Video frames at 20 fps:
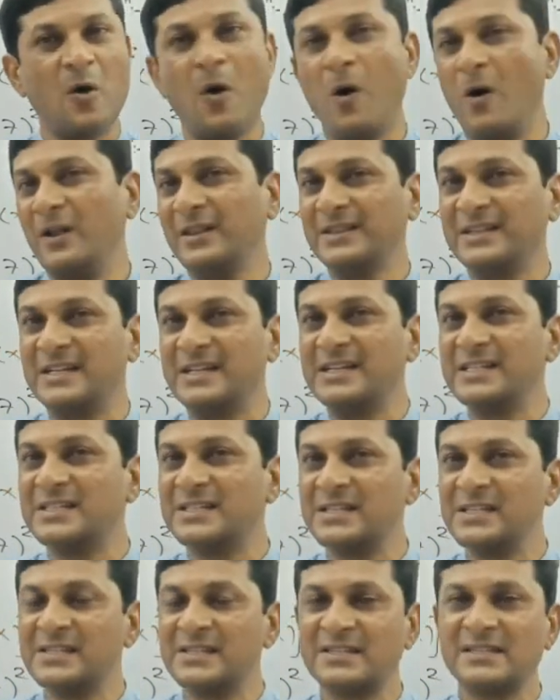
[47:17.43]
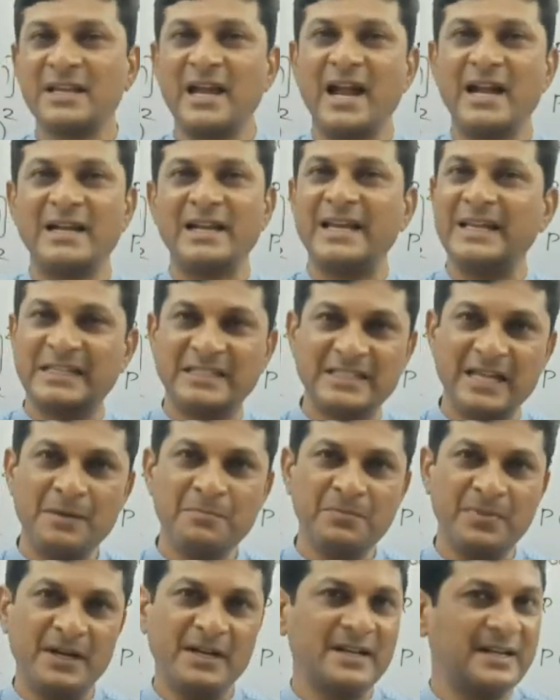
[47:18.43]
All the results and
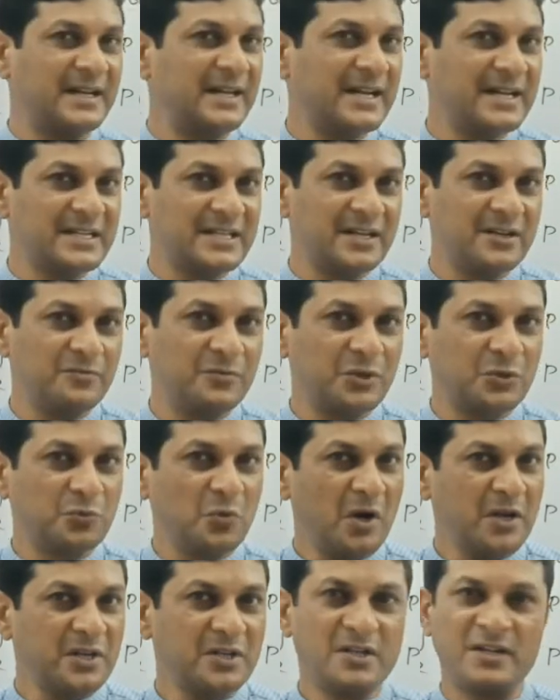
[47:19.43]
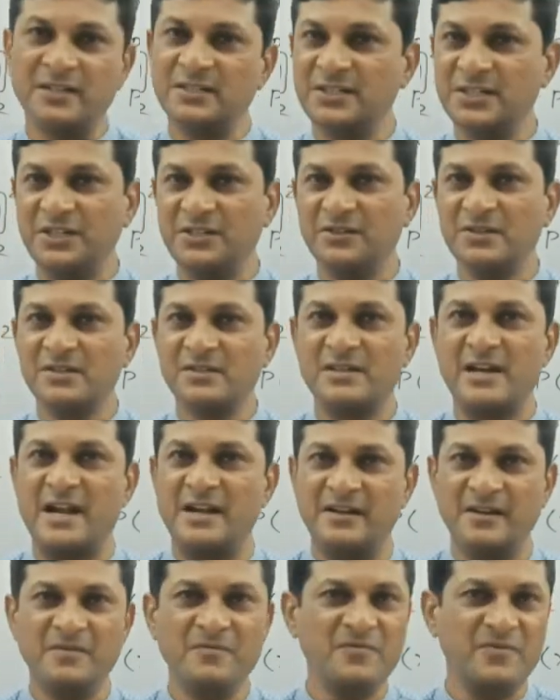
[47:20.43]
example related with what? Continuous
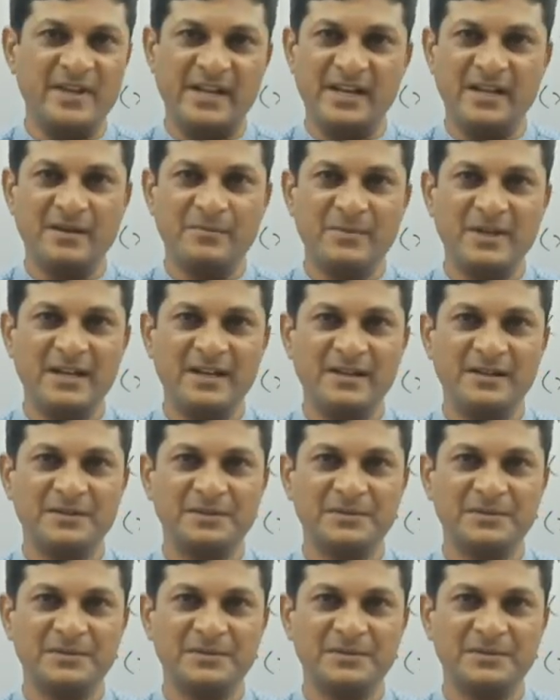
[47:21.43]
random variable.